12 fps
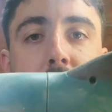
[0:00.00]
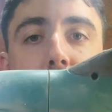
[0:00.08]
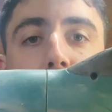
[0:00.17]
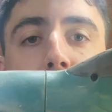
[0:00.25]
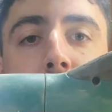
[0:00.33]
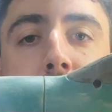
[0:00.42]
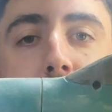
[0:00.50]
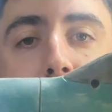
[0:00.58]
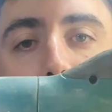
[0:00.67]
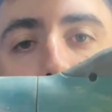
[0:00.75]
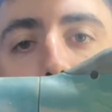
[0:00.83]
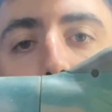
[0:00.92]
And
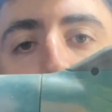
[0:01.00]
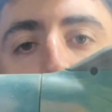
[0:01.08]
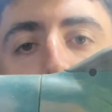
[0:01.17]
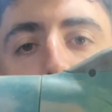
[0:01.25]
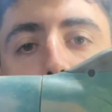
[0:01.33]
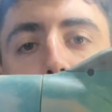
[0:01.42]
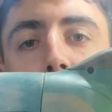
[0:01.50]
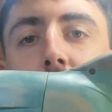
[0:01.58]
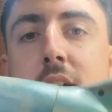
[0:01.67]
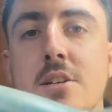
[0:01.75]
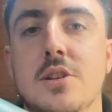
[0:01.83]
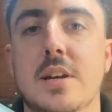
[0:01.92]
it's a hoover,
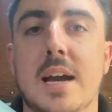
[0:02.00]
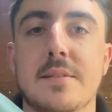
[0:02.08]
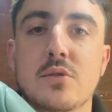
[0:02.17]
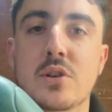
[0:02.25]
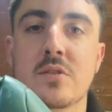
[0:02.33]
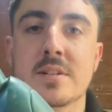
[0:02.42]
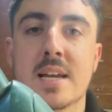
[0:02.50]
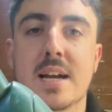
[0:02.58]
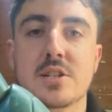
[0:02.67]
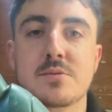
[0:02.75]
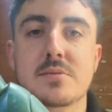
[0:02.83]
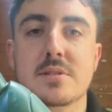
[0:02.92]
so you have all your
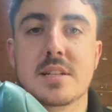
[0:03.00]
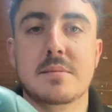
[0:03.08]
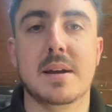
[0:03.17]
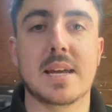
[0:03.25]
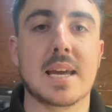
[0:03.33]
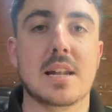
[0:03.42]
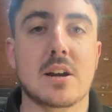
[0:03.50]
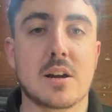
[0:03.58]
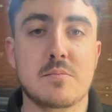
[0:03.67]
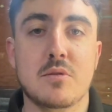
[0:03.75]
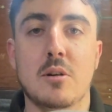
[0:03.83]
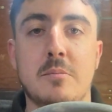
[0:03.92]
attachments to make it like a
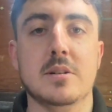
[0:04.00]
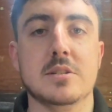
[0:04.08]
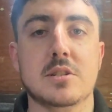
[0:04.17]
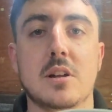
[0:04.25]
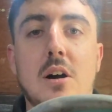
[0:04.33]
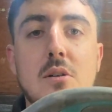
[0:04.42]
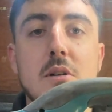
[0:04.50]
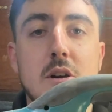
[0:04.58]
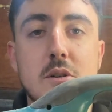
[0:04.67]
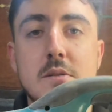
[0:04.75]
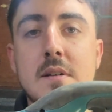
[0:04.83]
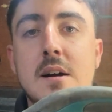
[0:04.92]
proper style
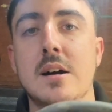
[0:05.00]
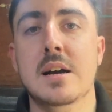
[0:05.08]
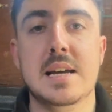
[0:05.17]
hoover.